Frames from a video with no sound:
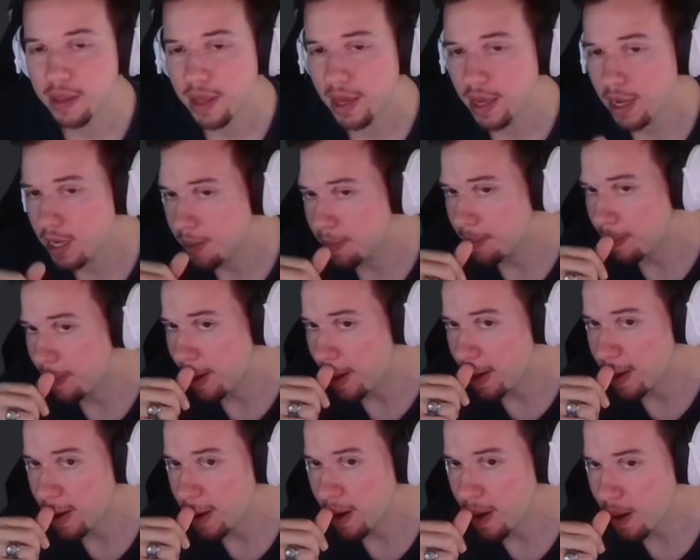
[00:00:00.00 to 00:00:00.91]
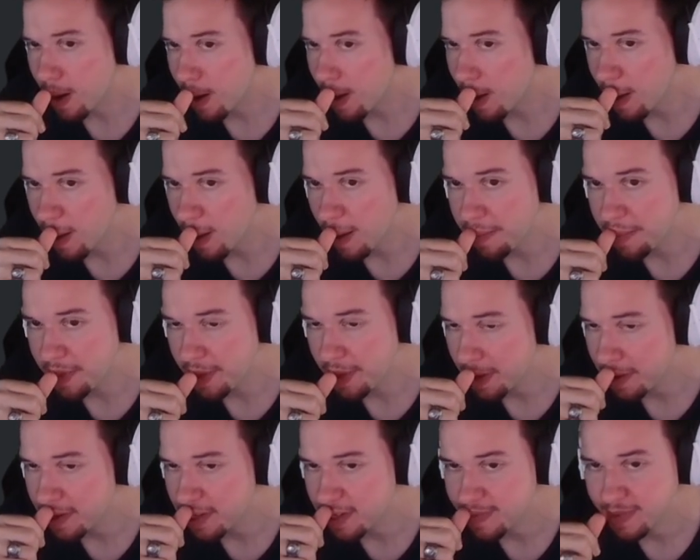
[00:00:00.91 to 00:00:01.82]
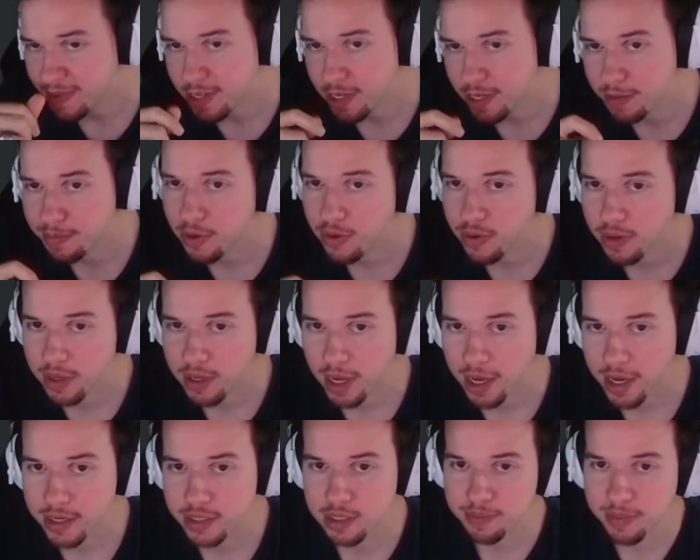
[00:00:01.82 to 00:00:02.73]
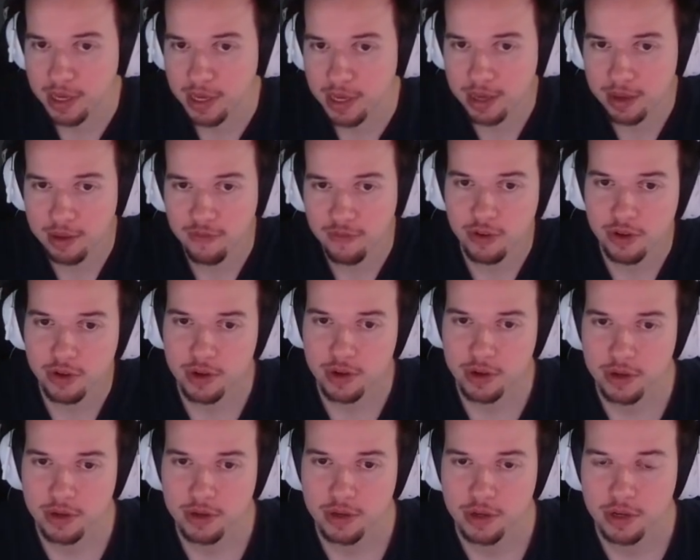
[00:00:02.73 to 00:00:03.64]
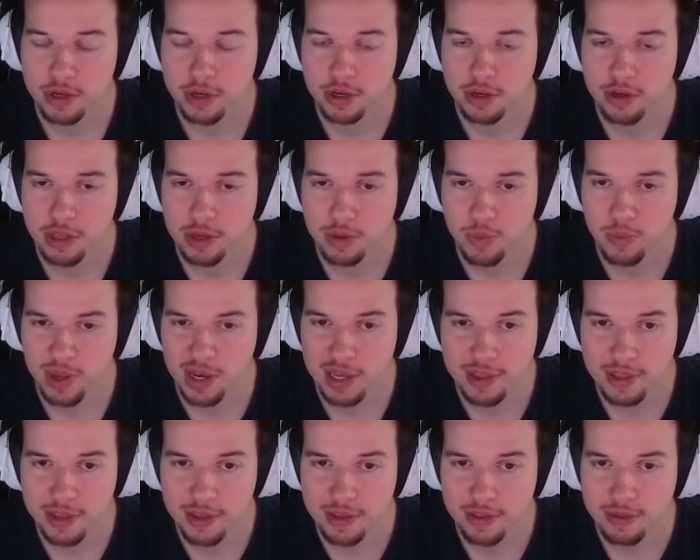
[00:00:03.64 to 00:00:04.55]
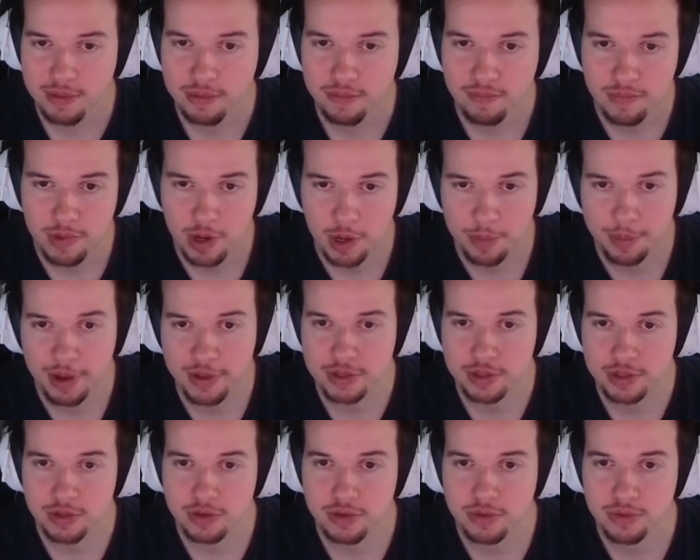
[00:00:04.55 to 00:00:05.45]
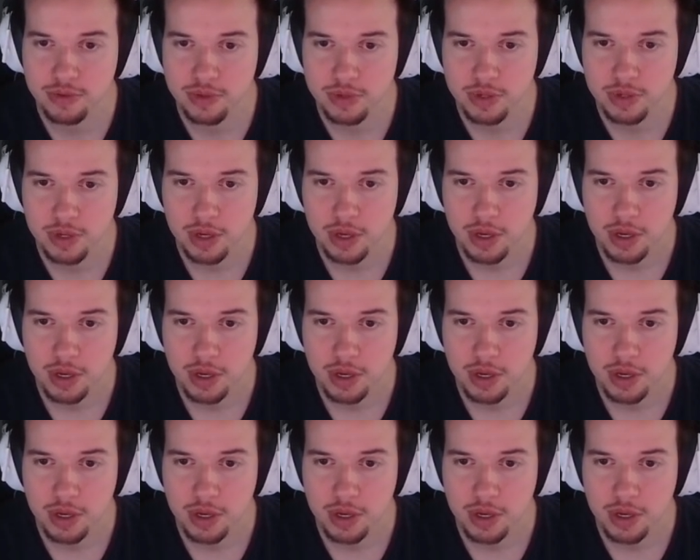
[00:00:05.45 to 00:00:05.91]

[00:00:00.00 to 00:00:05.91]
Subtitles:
That could matter. I mean, that could just mean your opponent has to pay. If you're currently winning, then they're about to lose.